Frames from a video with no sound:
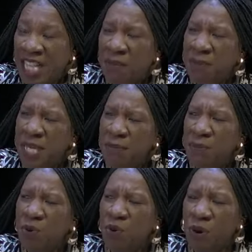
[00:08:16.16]

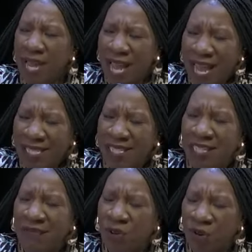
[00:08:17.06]
people who are asked to
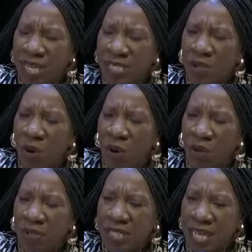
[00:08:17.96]
give grace all
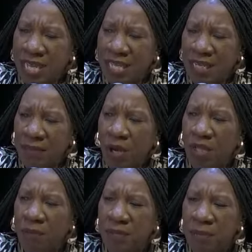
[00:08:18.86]
the time are
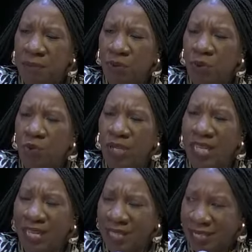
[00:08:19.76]
the people who
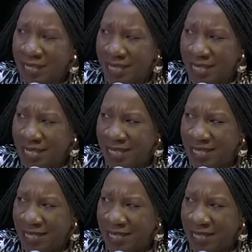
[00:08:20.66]
get it the
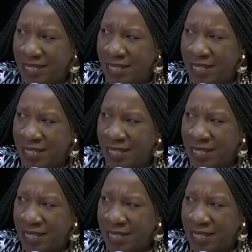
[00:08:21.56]
least. Yeah.